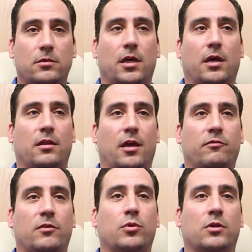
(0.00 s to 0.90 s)
and they
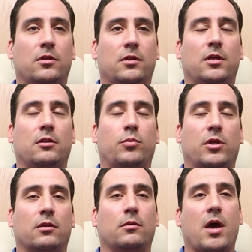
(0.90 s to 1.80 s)
have the ability to
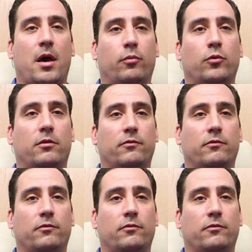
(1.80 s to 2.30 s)
independently map with